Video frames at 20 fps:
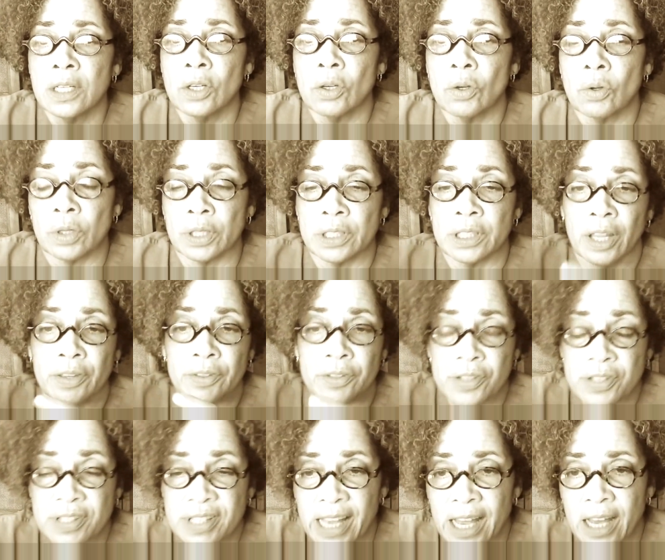or another
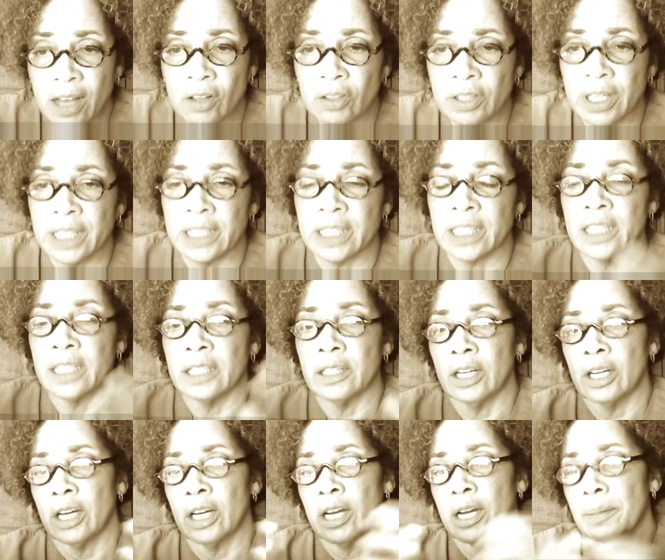cell, like
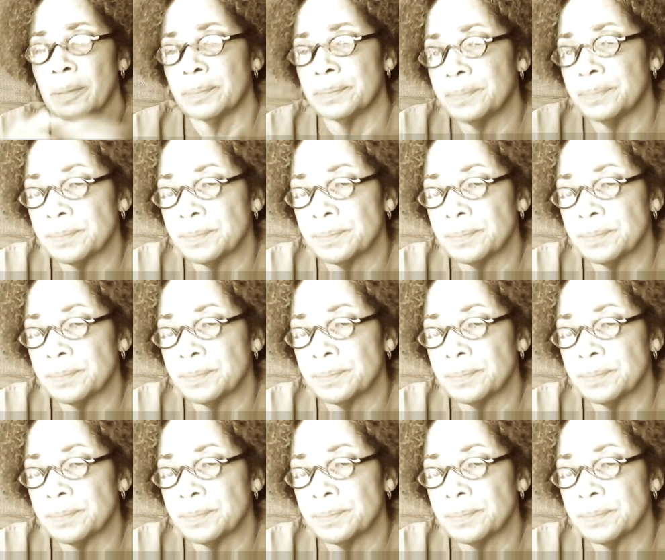a